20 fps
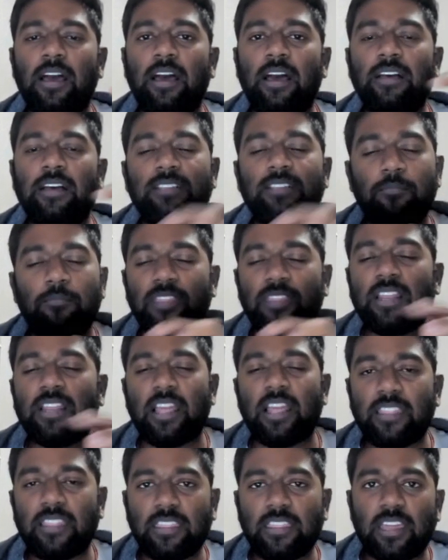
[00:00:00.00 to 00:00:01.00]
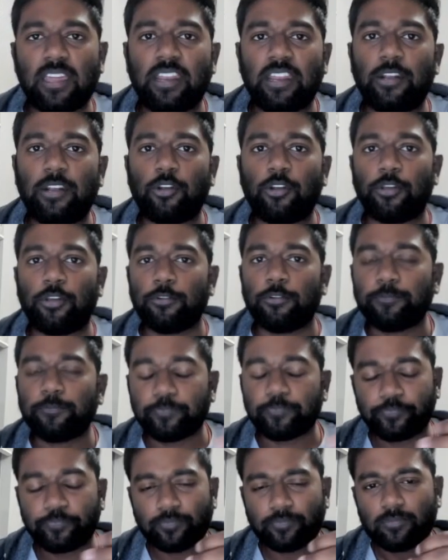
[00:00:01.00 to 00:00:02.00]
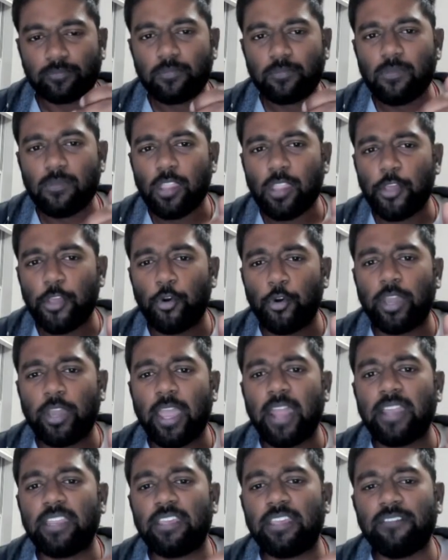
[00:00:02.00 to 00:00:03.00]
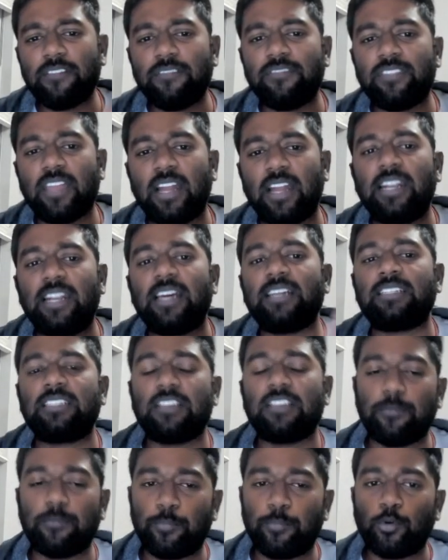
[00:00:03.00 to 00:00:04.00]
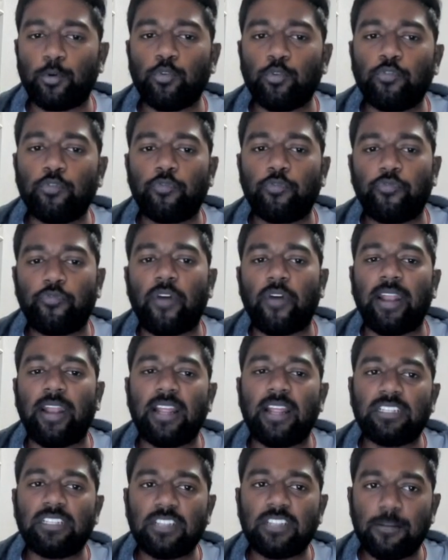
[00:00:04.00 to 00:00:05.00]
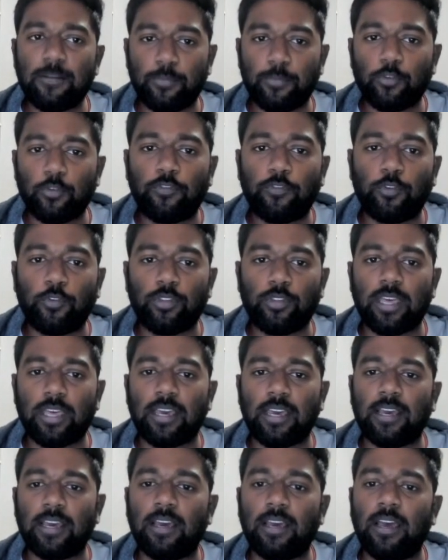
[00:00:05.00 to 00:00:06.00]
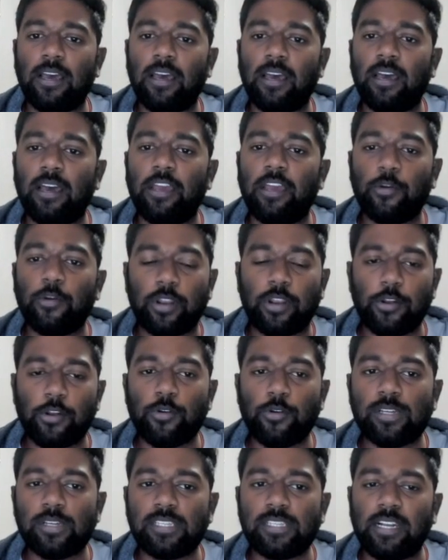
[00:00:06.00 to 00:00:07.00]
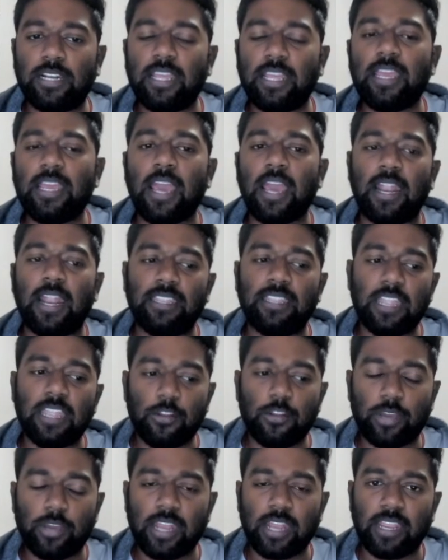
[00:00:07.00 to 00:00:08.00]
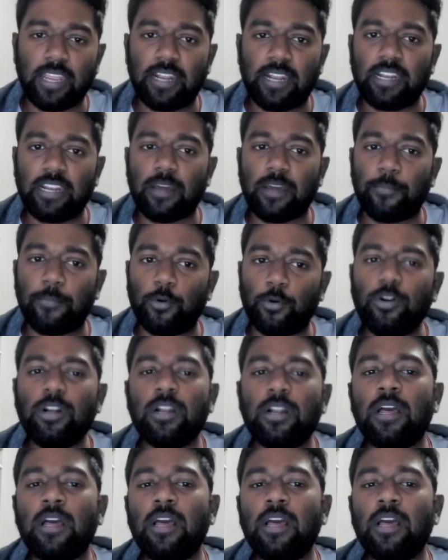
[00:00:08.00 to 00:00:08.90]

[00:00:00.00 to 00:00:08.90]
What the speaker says: something like that they need to give. You can give that as a proof, financial proof to the your university, and then you can get it approved.